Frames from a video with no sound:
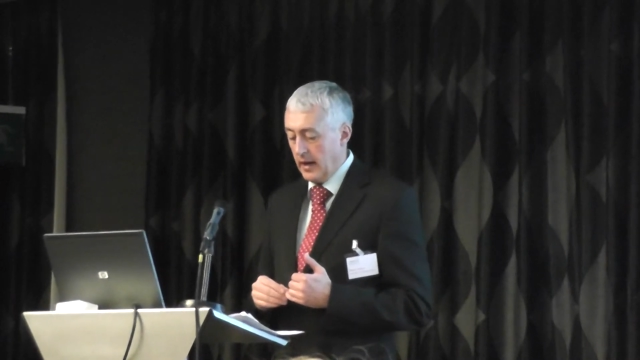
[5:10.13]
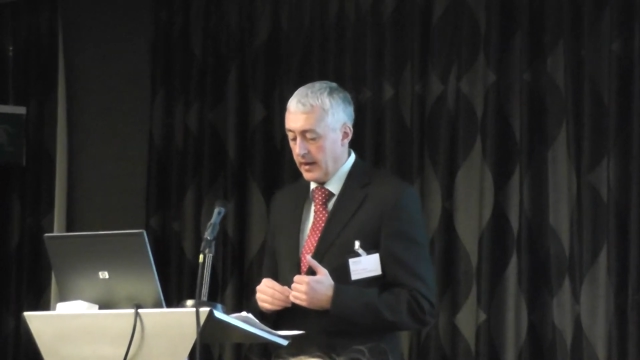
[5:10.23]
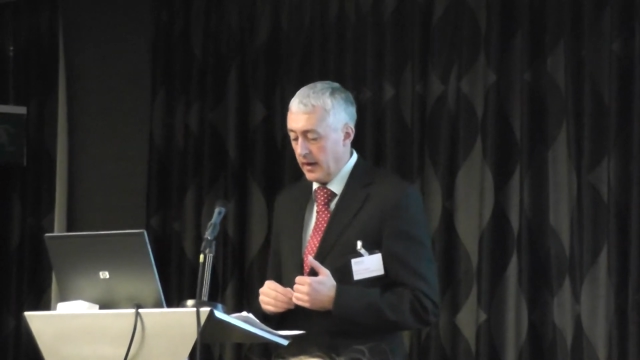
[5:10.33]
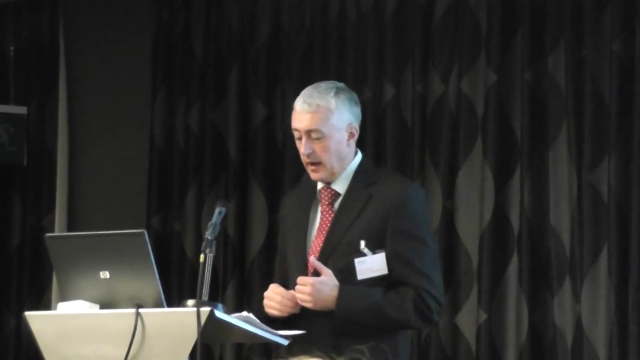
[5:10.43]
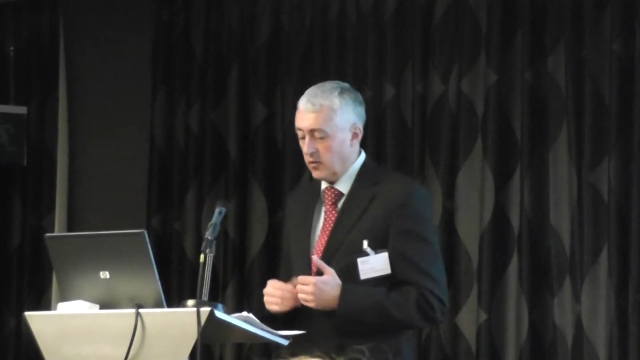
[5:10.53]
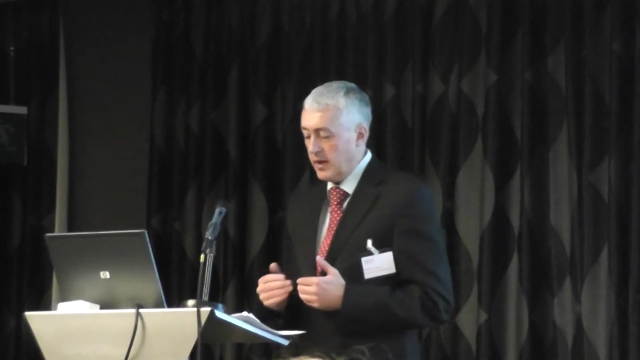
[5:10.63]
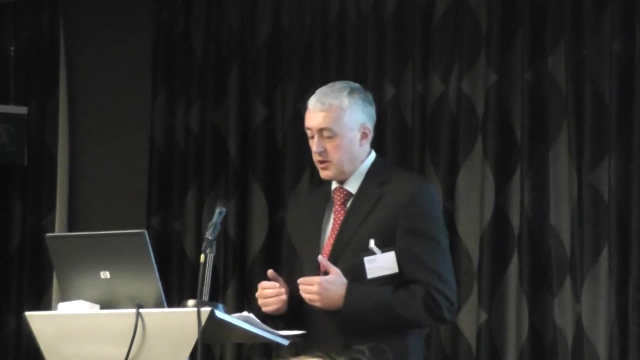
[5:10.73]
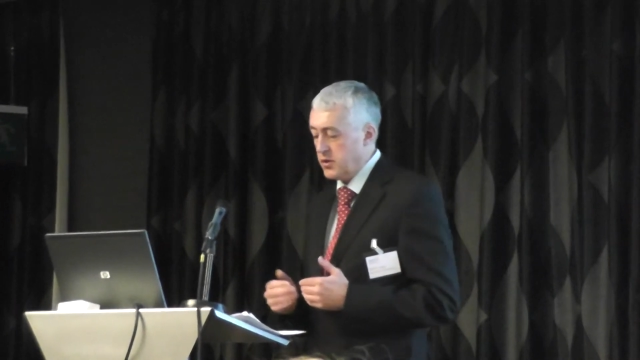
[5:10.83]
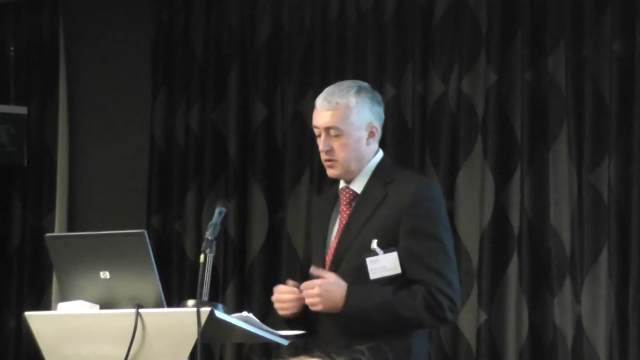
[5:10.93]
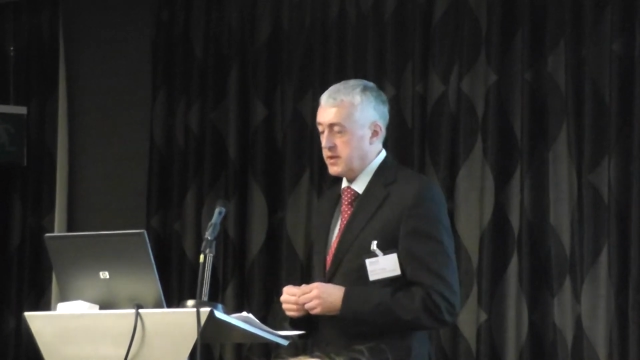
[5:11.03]
And
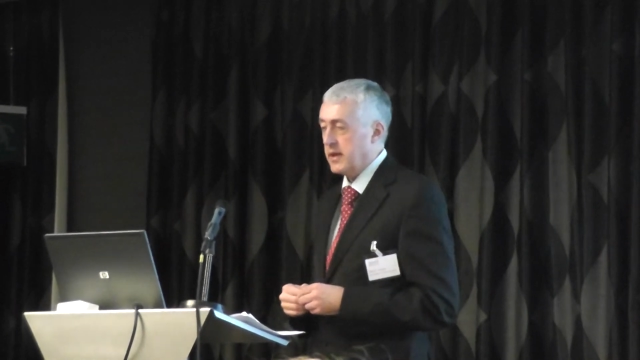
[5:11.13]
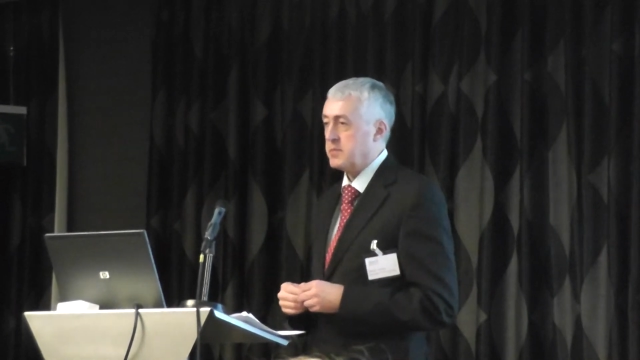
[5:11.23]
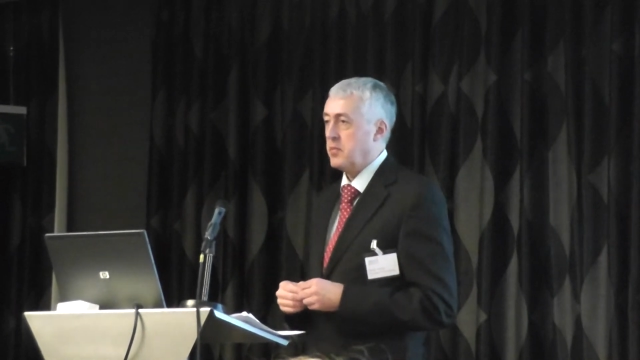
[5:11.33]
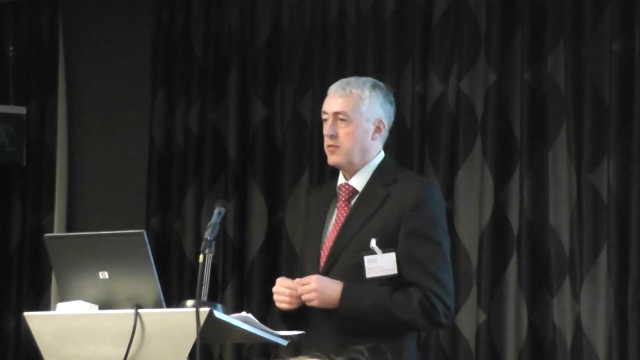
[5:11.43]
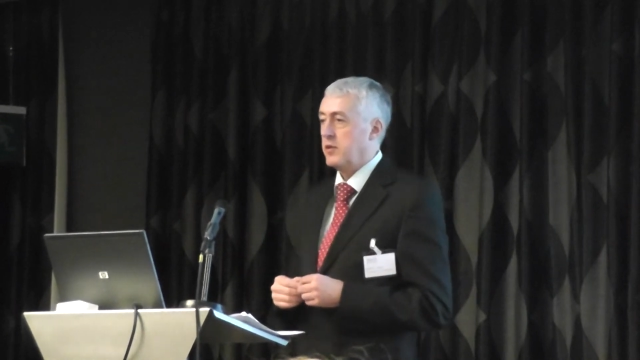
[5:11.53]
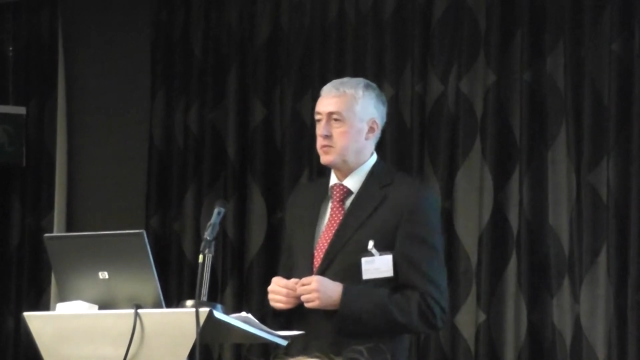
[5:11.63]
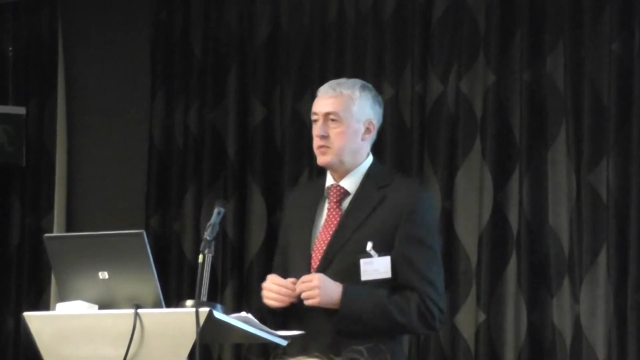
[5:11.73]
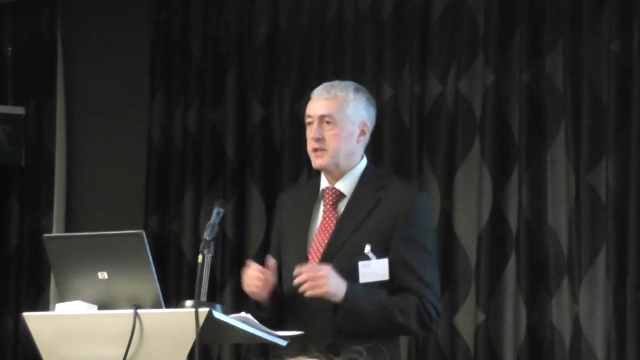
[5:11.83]
let's use this privileged